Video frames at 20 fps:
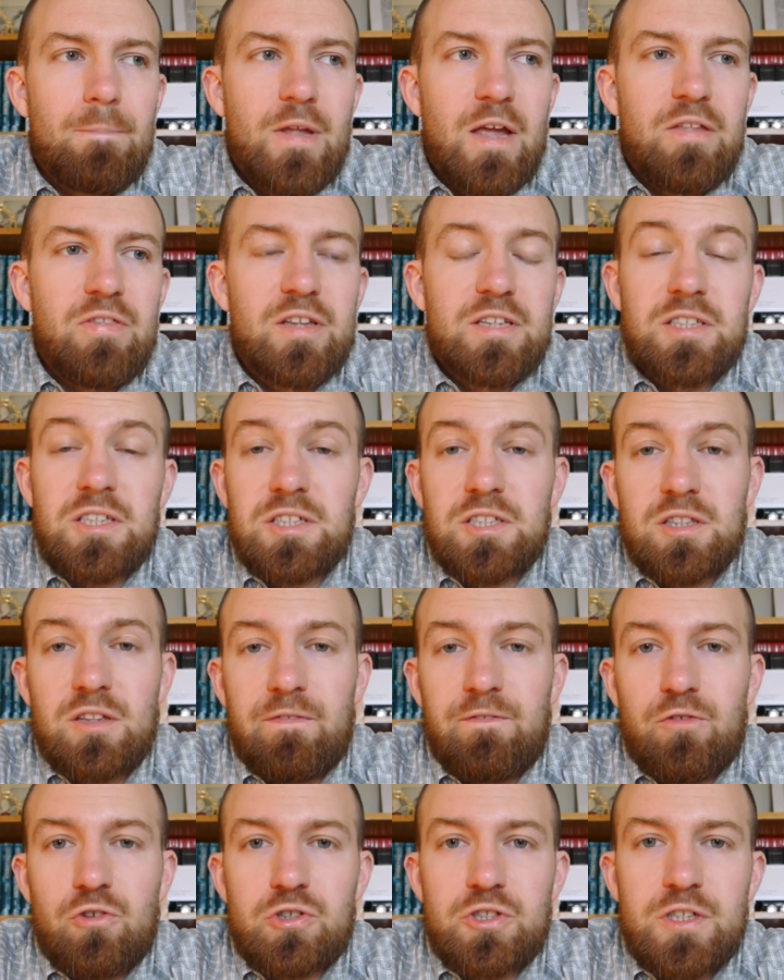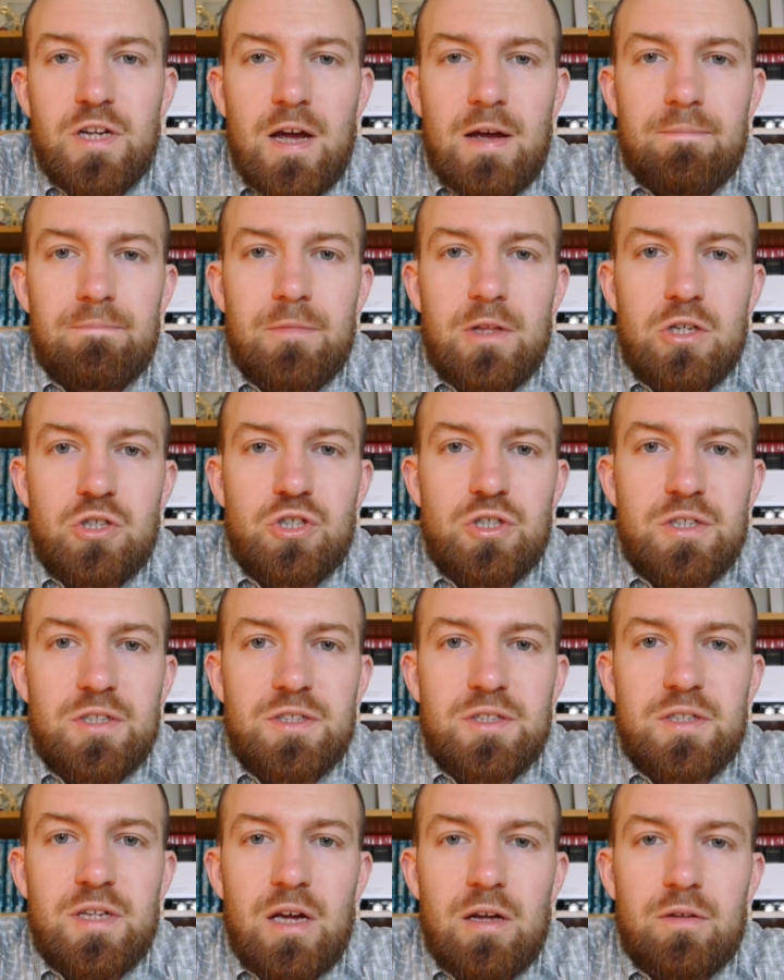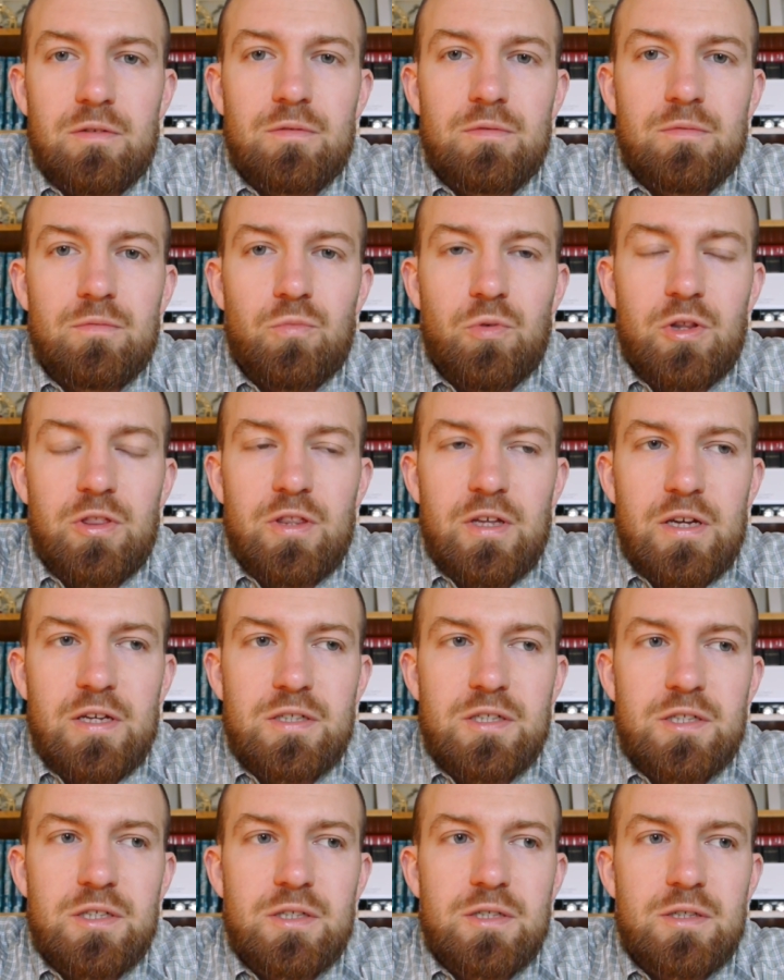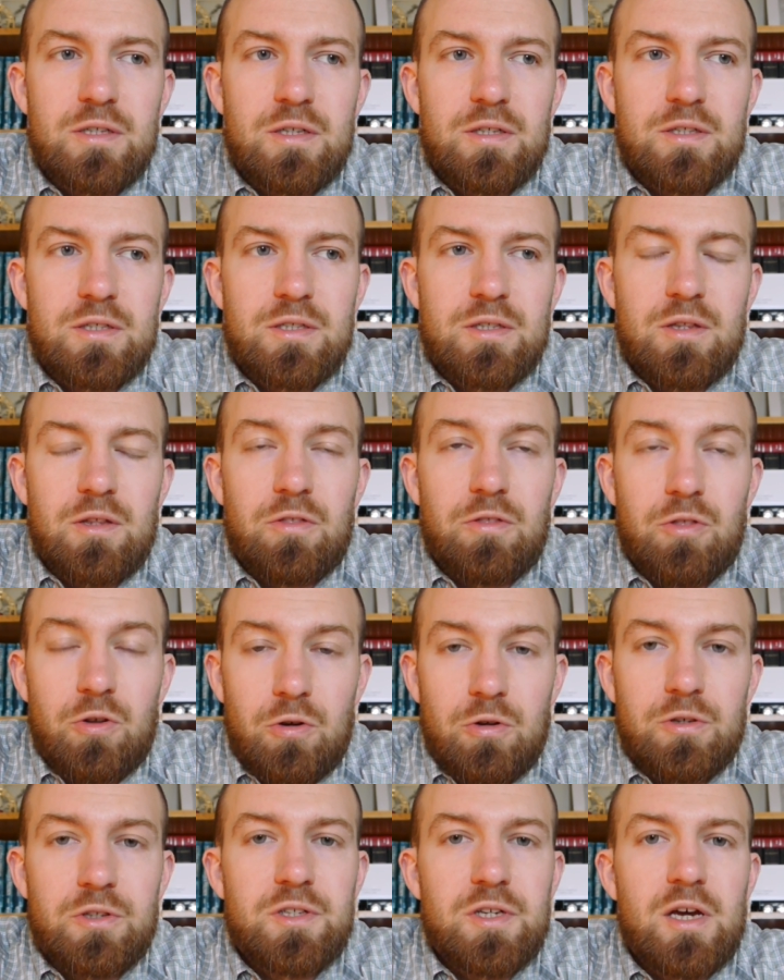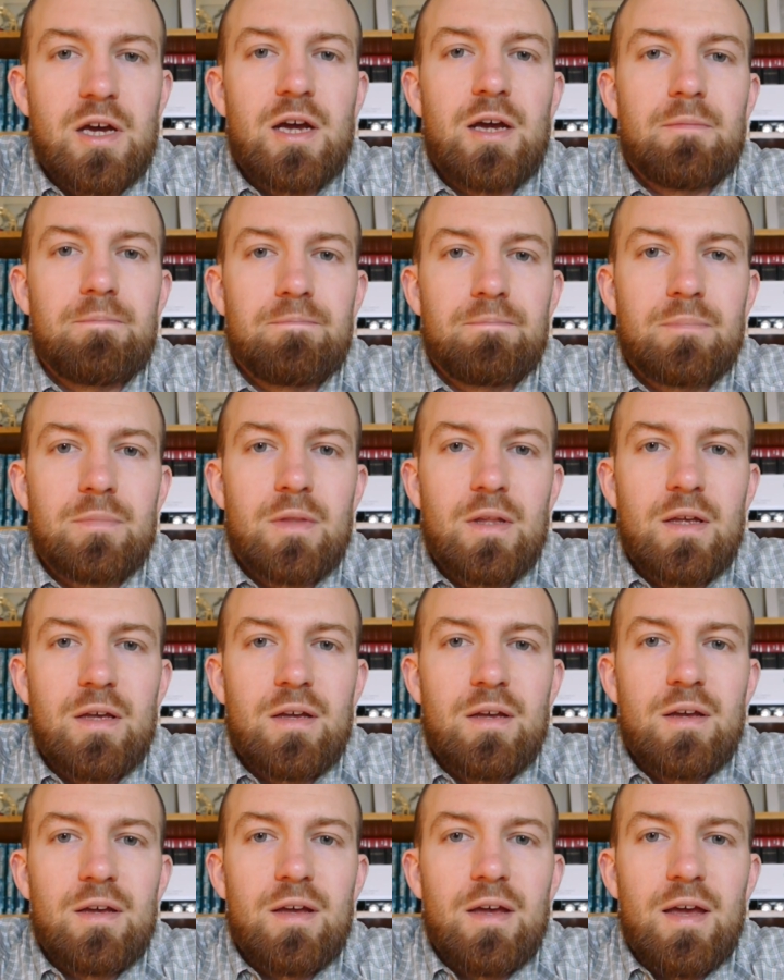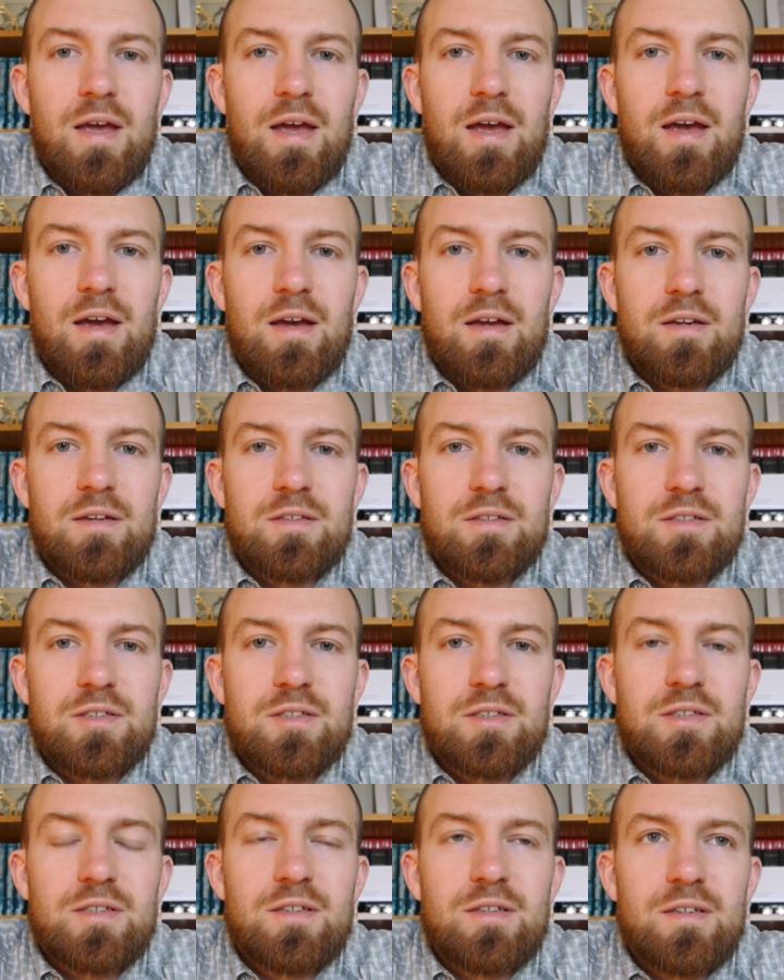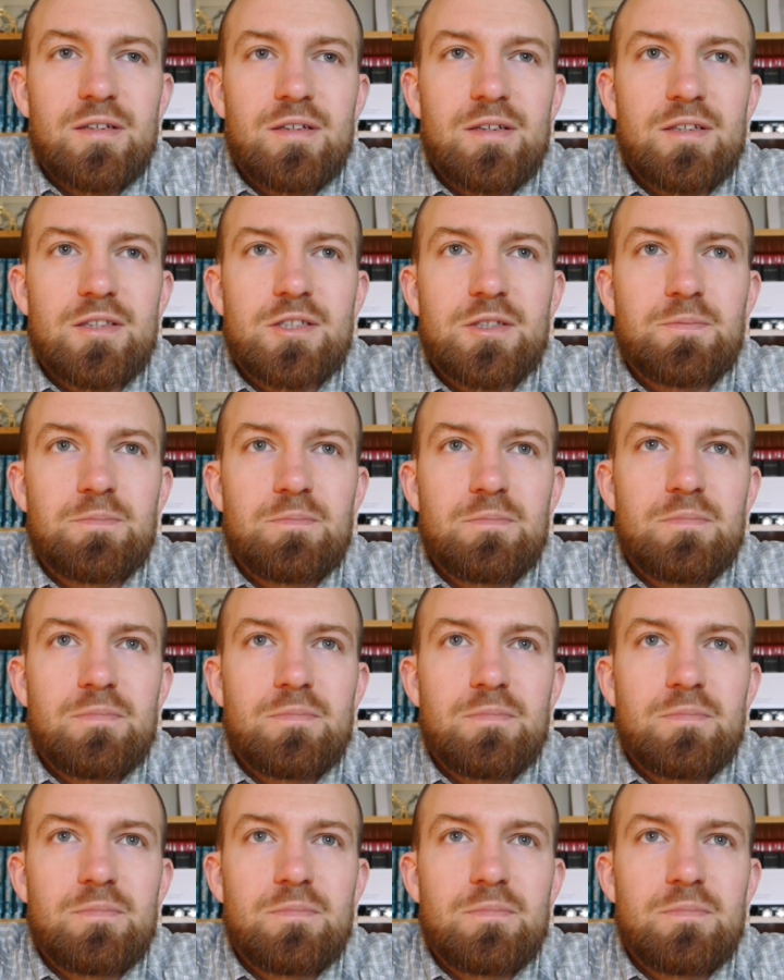this isn't the first time that she's dealt with this. It's the third time. And it's